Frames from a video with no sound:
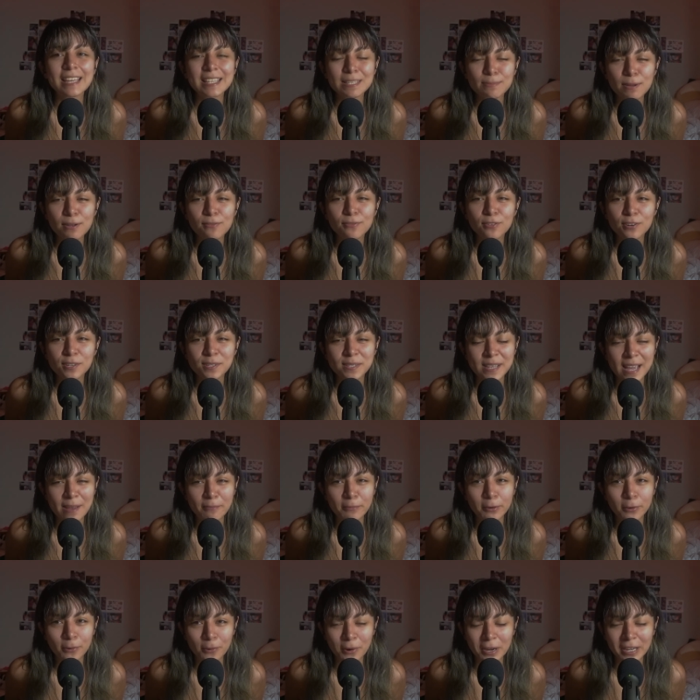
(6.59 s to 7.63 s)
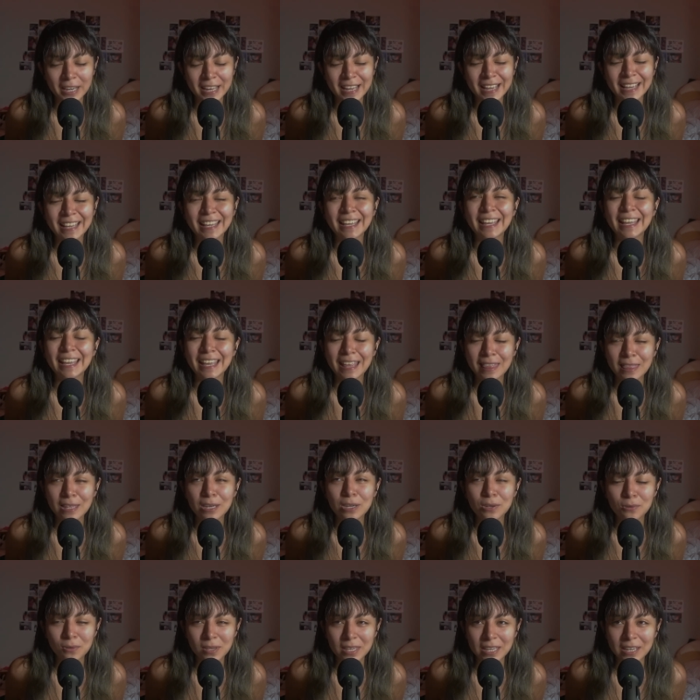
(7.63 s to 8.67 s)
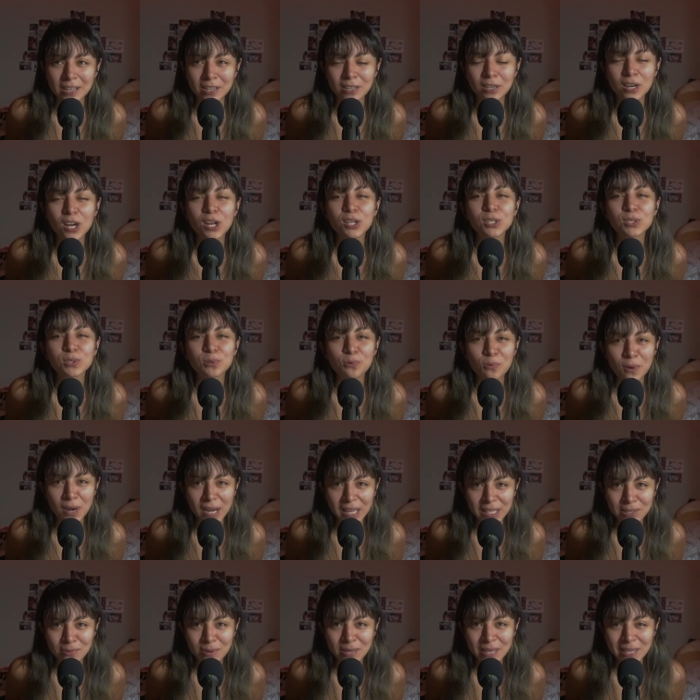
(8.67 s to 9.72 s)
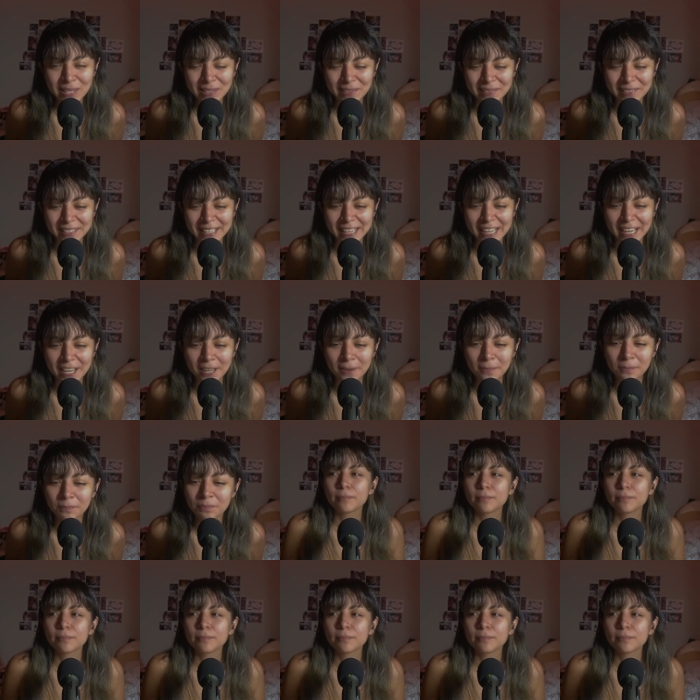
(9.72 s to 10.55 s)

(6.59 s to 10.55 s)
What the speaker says: It's my first time recording in the new year, 2023.